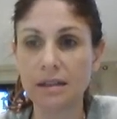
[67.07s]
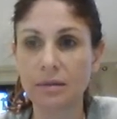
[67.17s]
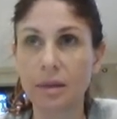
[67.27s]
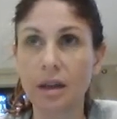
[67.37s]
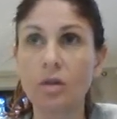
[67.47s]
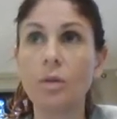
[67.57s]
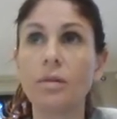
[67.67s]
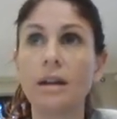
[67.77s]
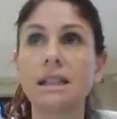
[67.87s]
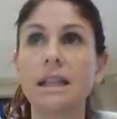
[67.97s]
So I'm
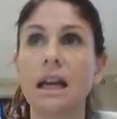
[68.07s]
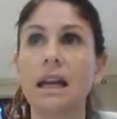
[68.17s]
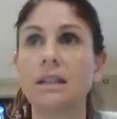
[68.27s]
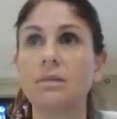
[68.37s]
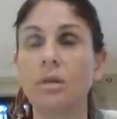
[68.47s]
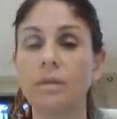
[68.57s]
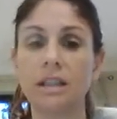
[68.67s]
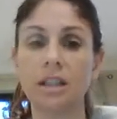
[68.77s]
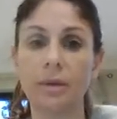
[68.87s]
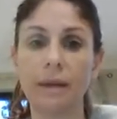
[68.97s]
incorporating that into what
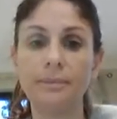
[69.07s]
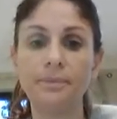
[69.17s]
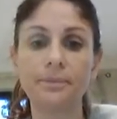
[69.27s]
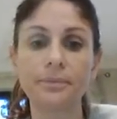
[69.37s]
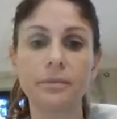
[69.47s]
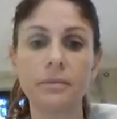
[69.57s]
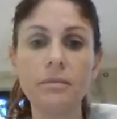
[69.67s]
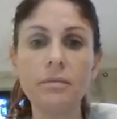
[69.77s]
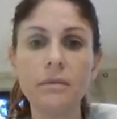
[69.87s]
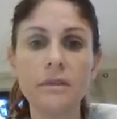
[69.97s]
we're doing.
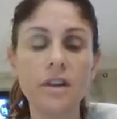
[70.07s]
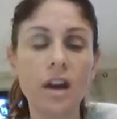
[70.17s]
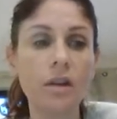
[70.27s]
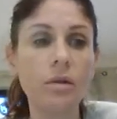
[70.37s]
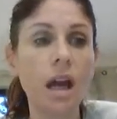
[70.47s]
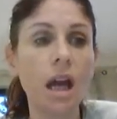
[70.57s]
So